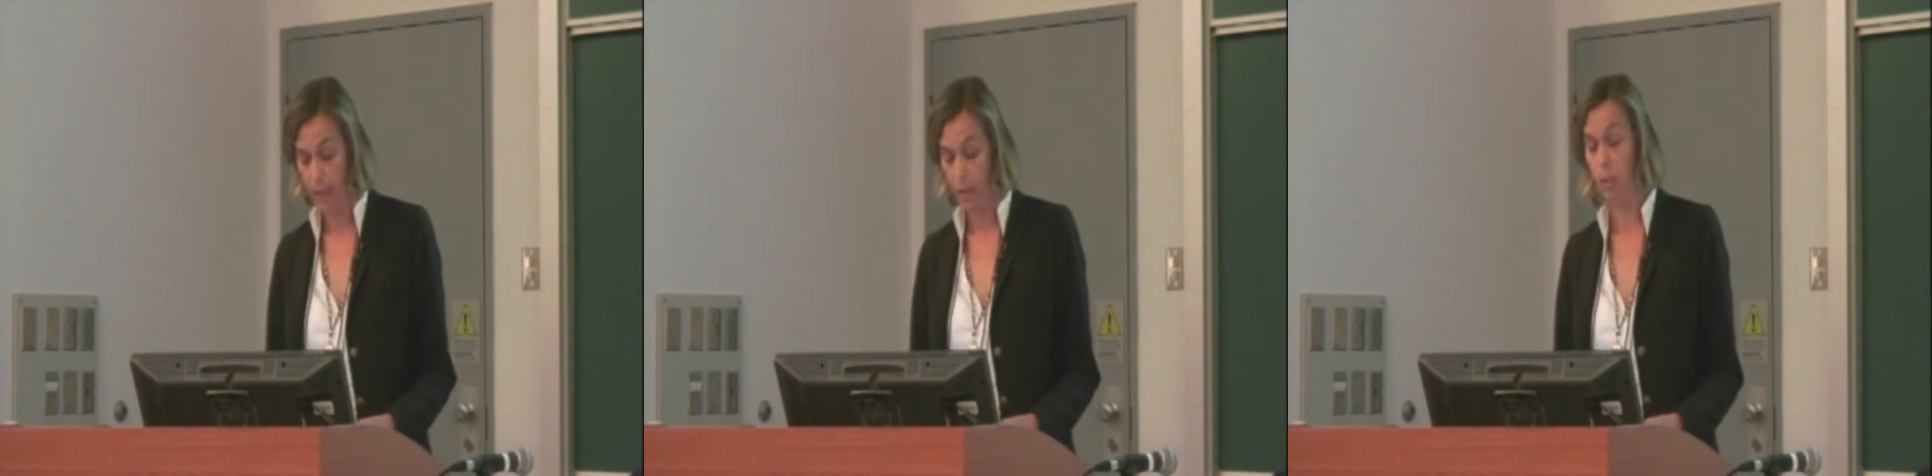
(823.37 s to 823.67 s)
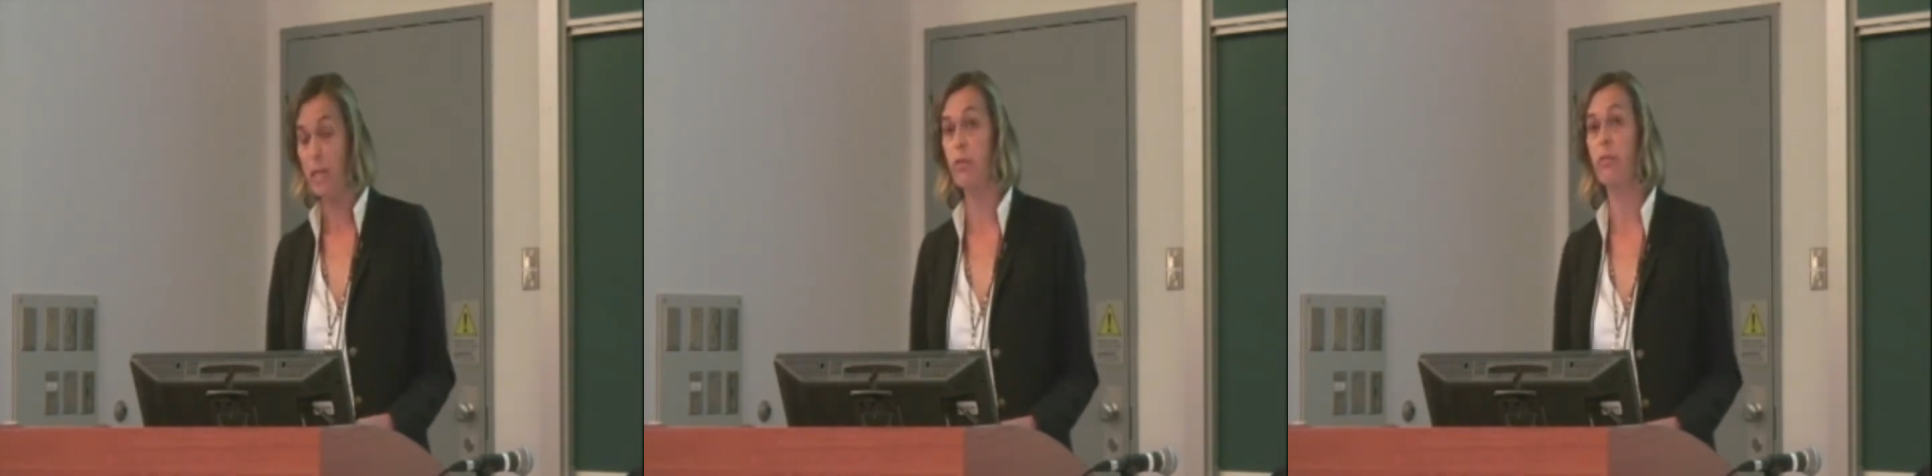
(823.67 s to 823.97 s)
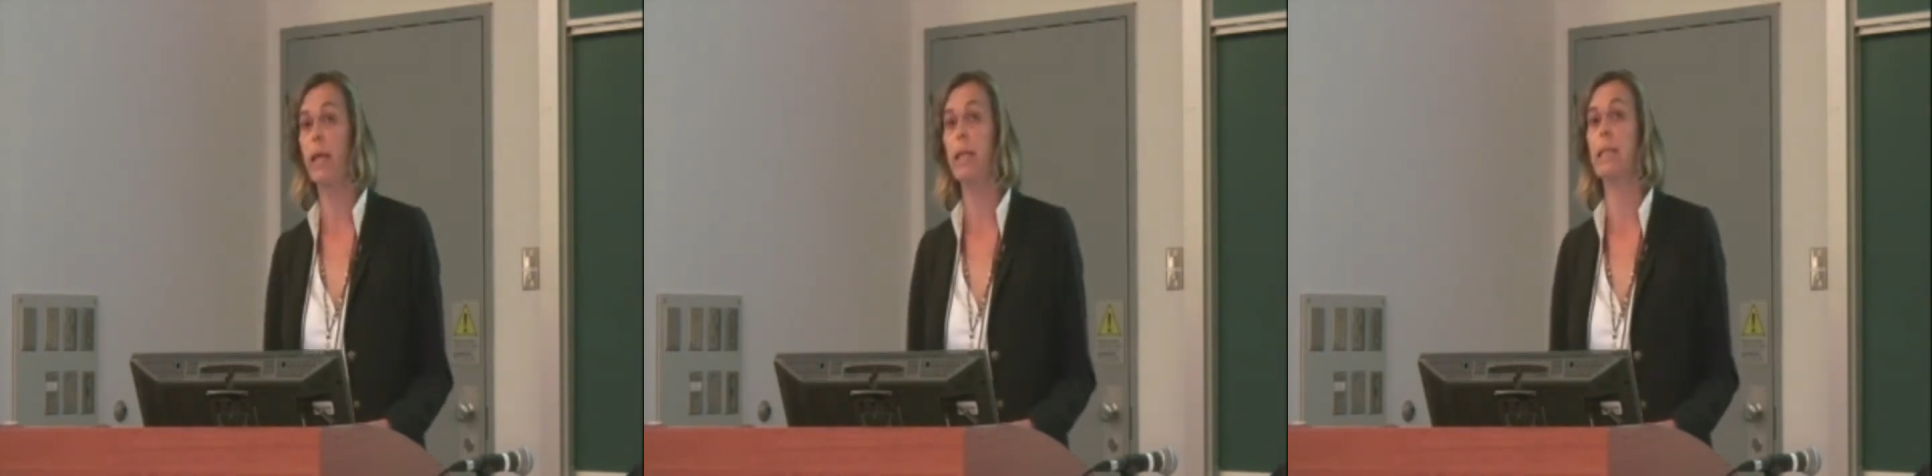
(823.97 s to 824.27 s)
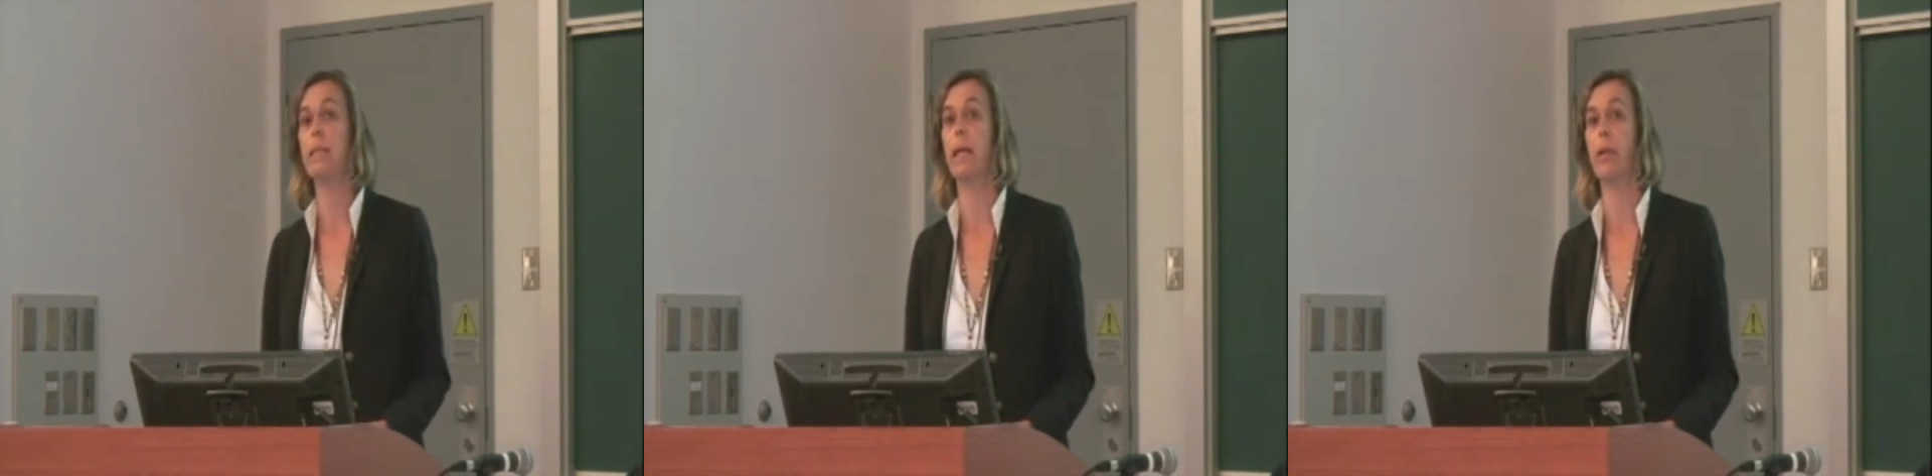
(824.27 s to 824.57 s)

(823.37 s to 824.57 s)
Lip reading: was a valid